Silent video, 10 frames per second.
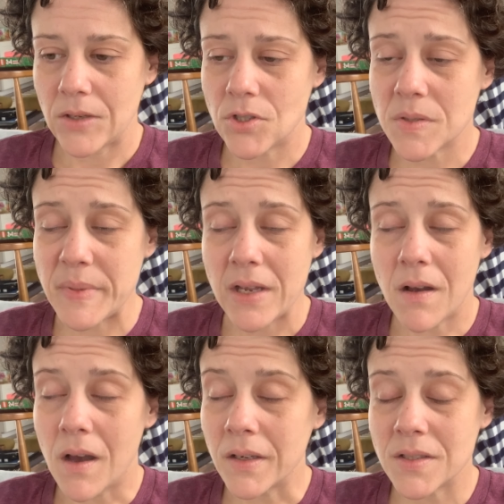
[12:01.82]
just be
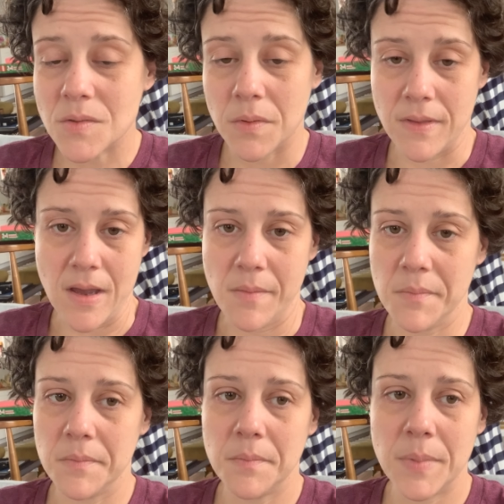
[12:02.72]
honest with
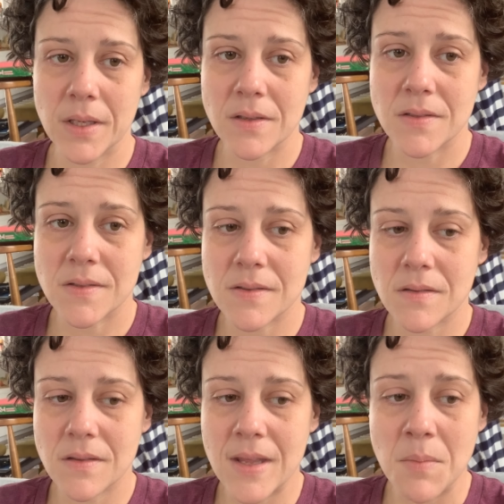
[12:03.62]
them, because
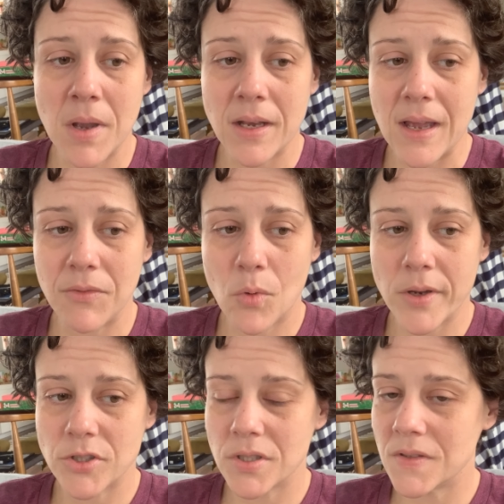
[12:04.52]
they might have
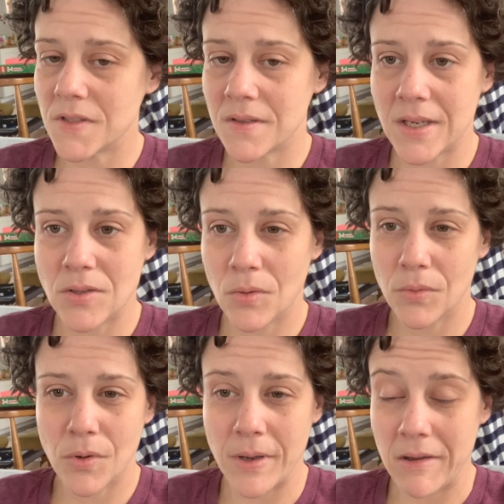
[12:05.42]
questions and they don't
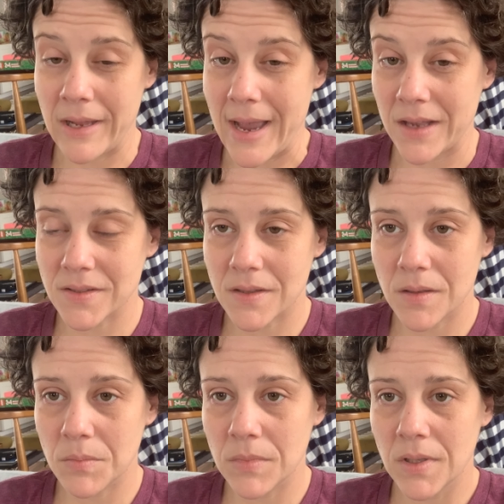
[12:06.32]
know how to ask
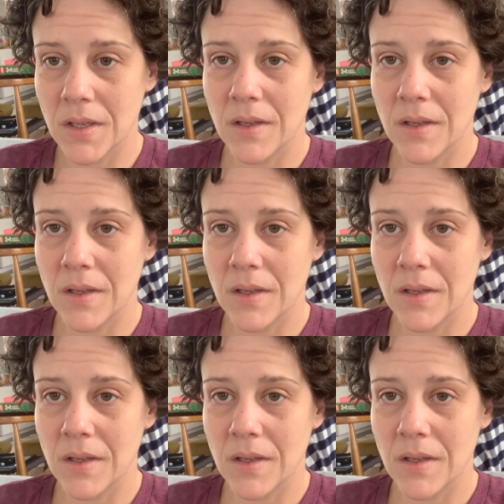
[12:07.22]
them.